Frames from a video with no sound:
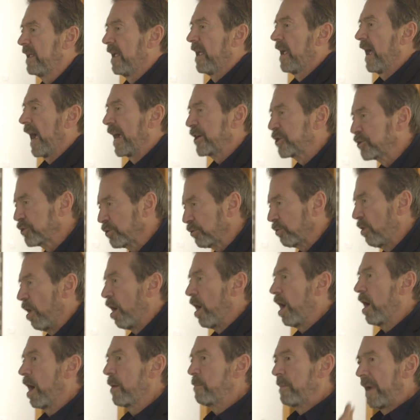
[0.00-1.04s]
I
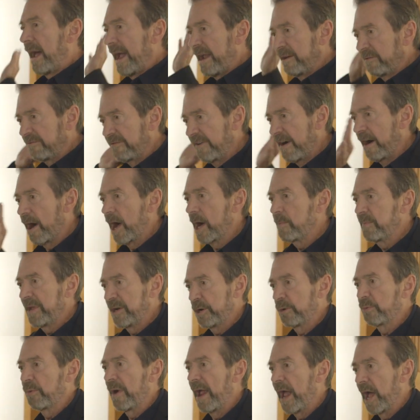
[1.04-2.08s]
draw my environment
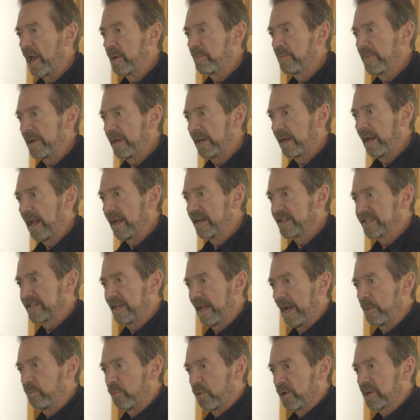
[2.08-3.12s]
around me as
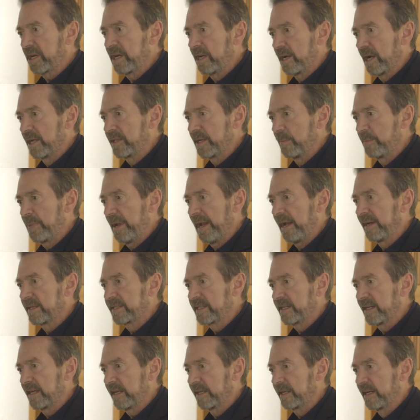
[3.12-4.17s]
I'm working on the
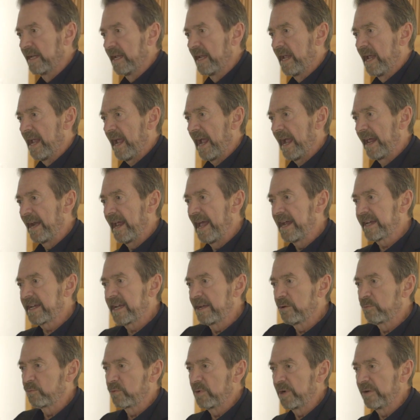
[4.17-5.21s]
painting. And I
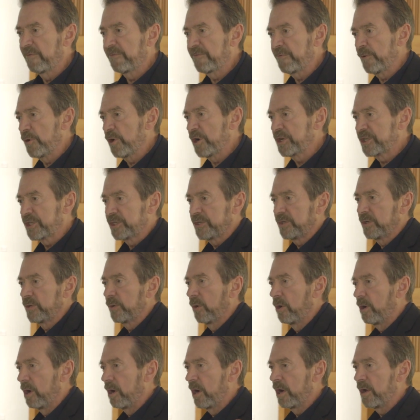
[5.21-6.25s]
can refer to
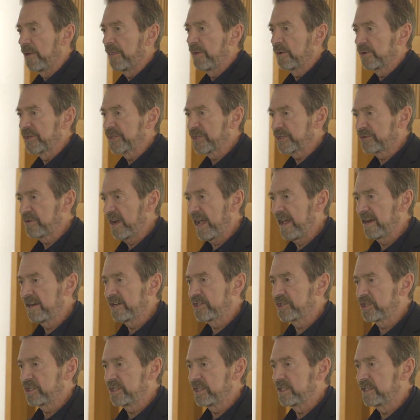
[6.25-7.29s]
all those
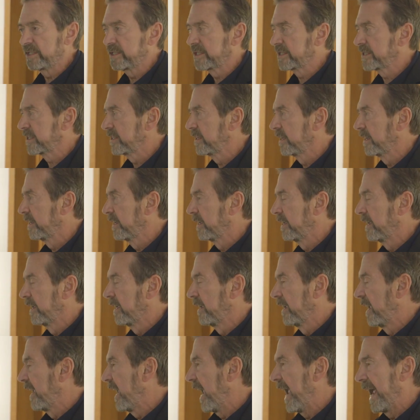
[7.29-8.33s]
strategies
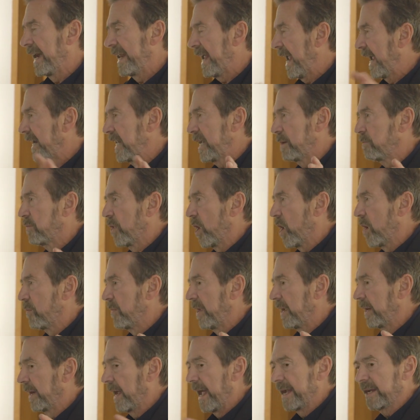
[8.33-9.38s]
at any
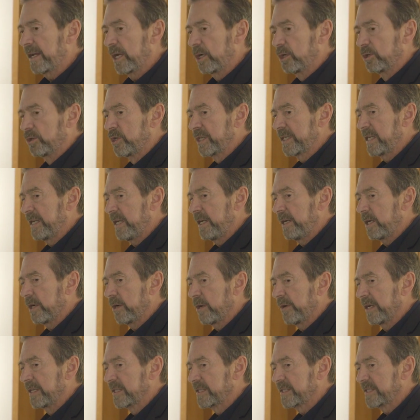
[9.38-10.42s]
moment. I can look
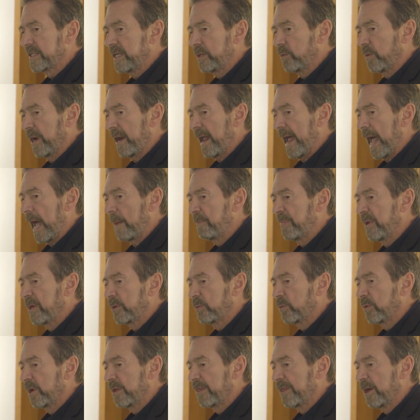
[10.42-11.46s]
here and see what
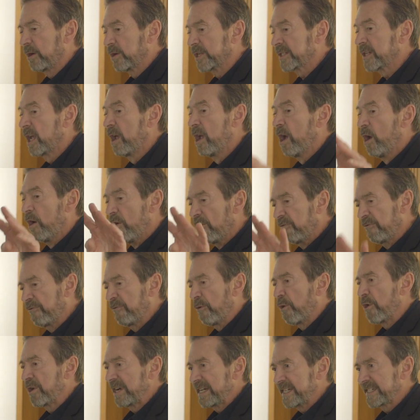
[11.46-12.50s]
happened with those
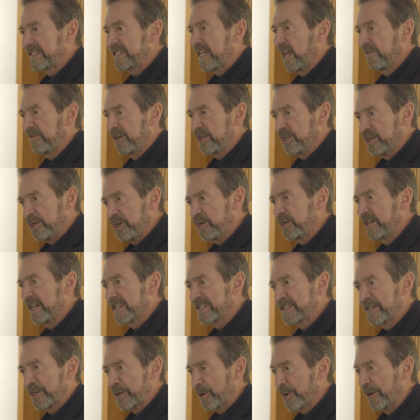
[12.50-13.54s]
47
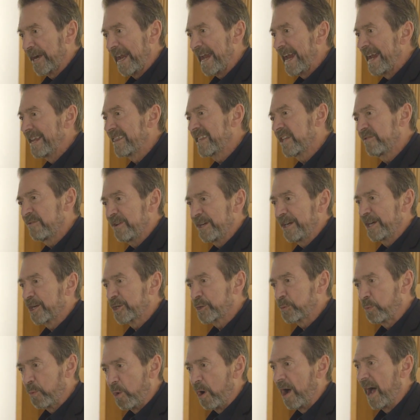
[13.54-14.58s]
units that are an eighth of an
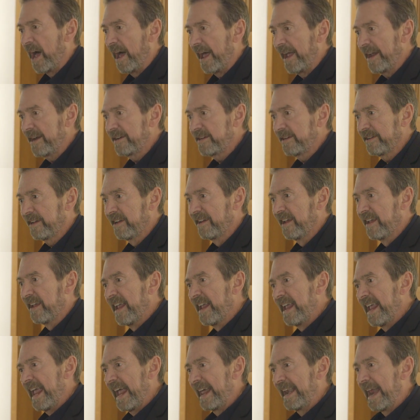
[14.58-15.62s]
inch wide
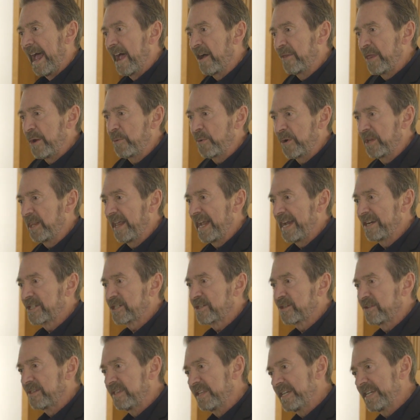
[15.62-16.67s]
and how they relate
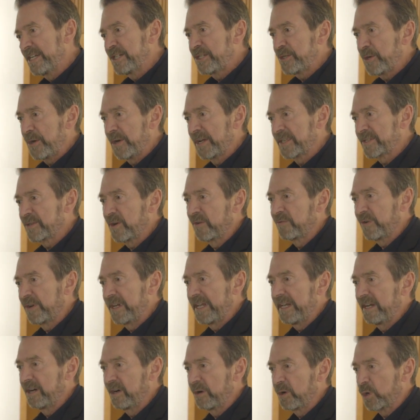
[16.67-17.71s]
to these units over
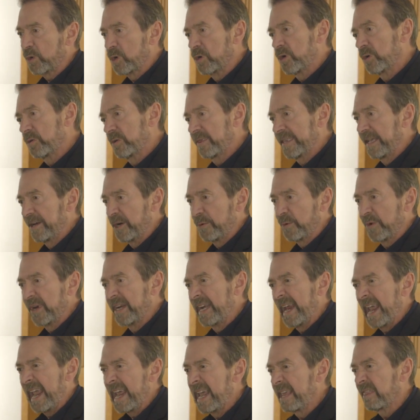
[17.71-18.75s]
here that are
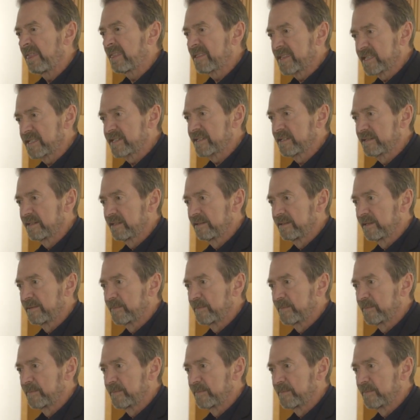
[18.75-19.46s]
in eighths.